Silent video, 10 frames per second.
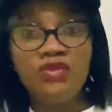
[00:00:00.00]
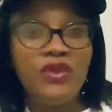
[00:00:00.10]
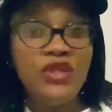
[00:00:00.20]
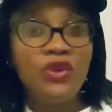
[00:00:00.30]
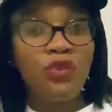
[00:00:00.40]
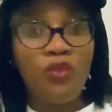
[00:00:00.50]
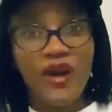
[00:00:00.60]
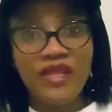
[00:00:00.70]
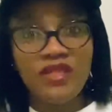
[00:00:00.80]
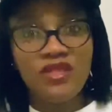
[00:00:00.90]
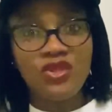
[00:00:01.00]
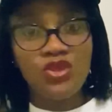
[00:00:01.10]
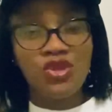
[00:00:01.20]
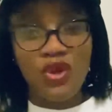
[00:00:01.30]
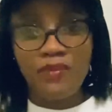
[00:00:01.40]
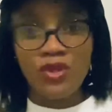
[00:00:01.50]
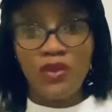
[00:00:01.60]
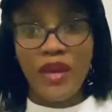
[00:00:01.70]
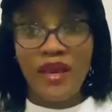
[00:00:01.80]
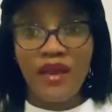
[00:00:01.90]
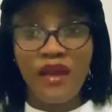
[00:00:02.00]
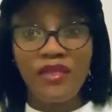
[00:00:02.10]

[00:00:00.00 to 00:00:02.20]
we don't want to stop doing